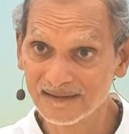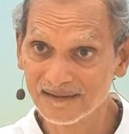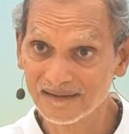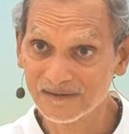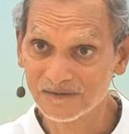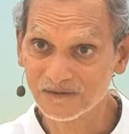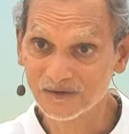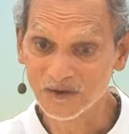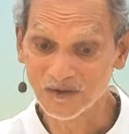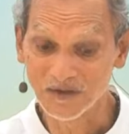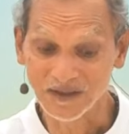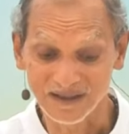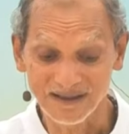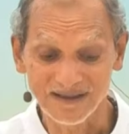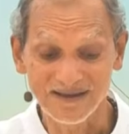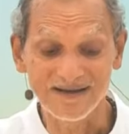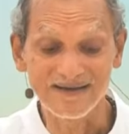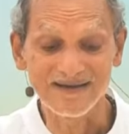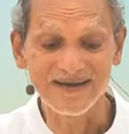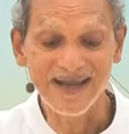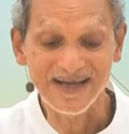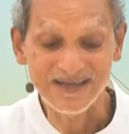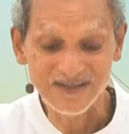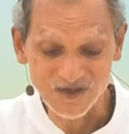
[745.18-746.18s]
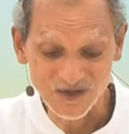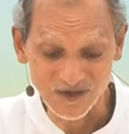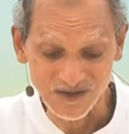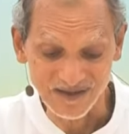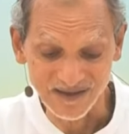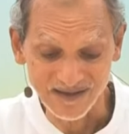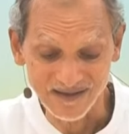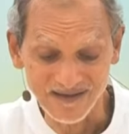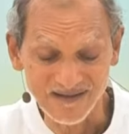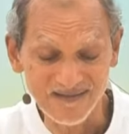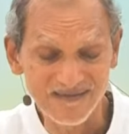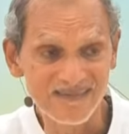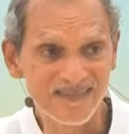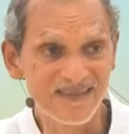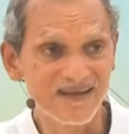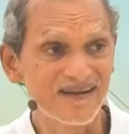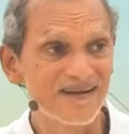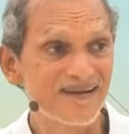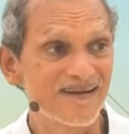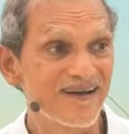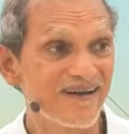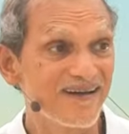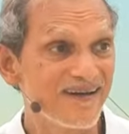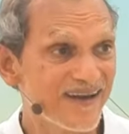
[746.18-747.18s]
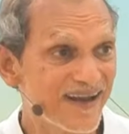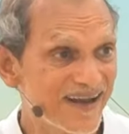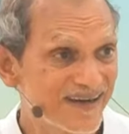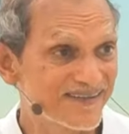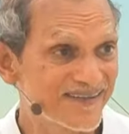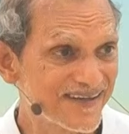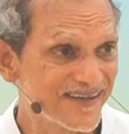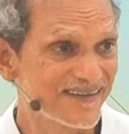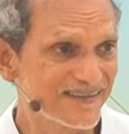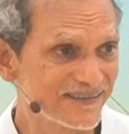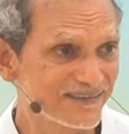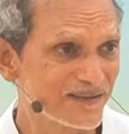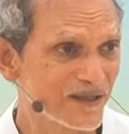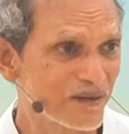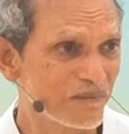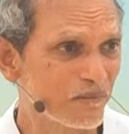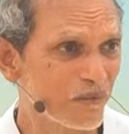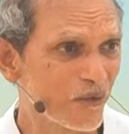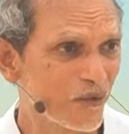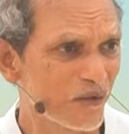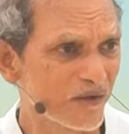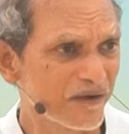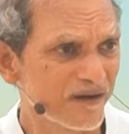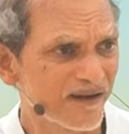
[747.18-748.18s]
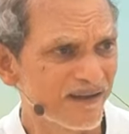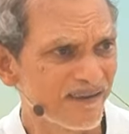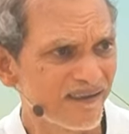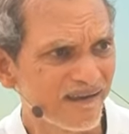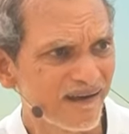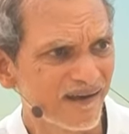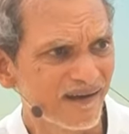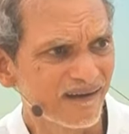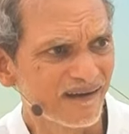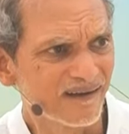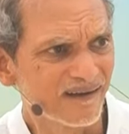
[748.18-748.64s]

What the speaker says: So the connection is the important thing.